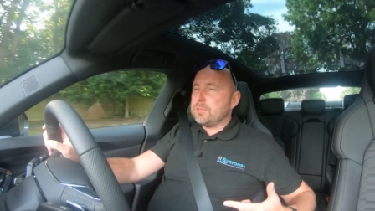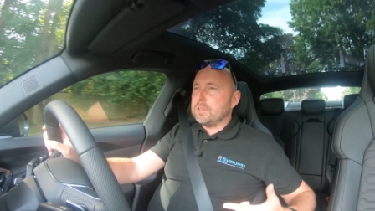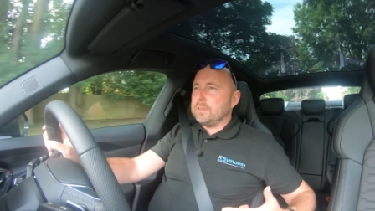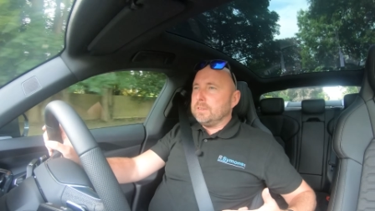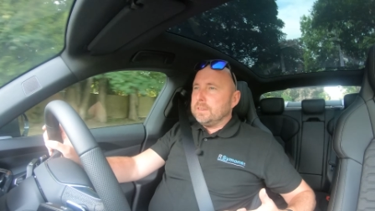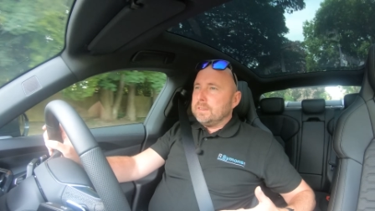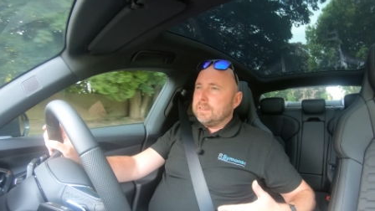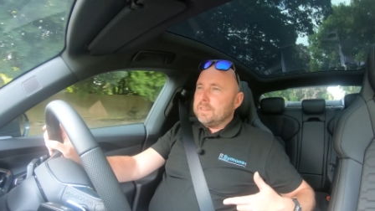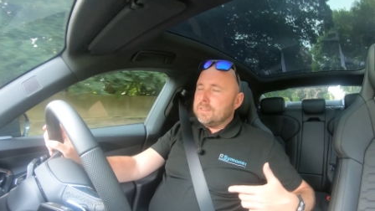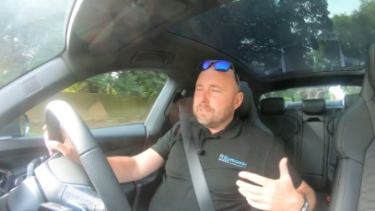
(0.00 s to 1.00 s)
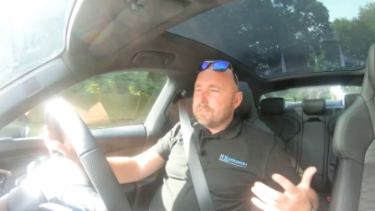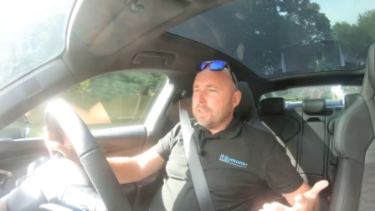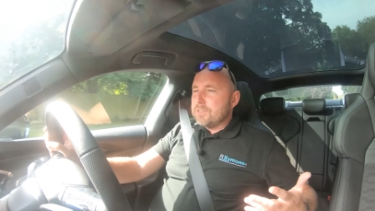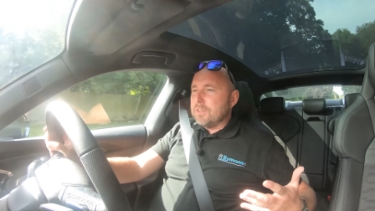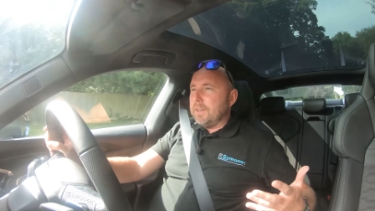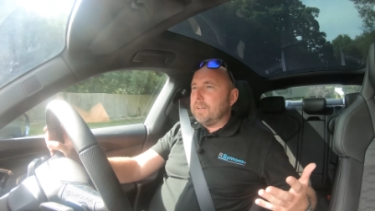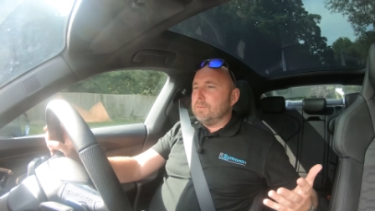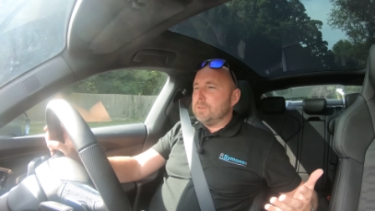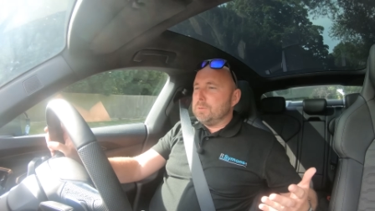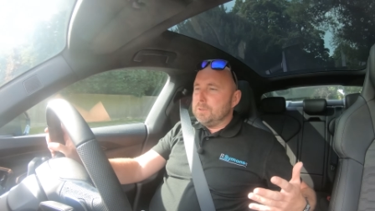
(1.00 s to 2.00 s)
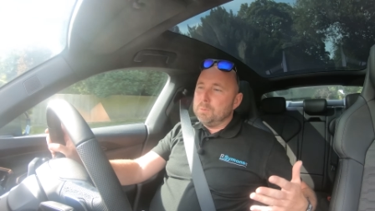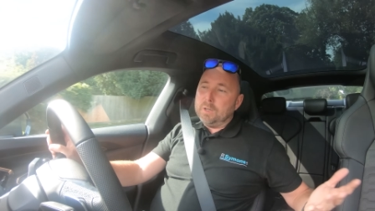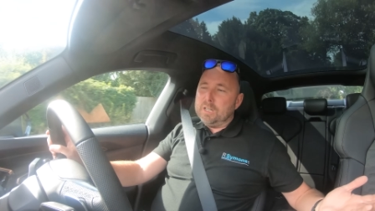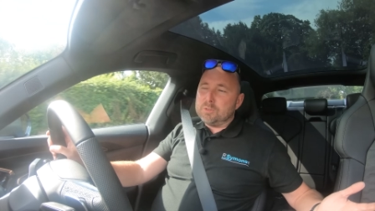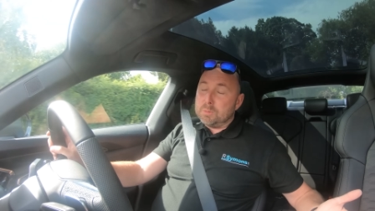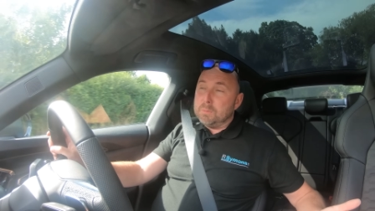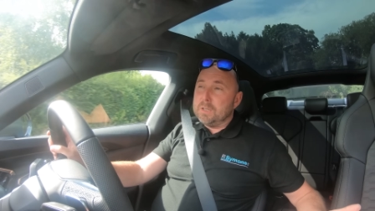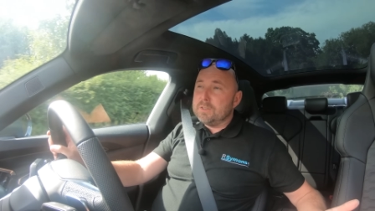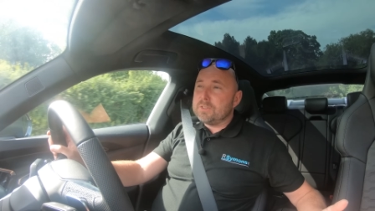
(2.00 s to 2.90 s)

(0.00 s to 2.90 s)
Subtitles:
So in Tesla language, we do watt hours per mile.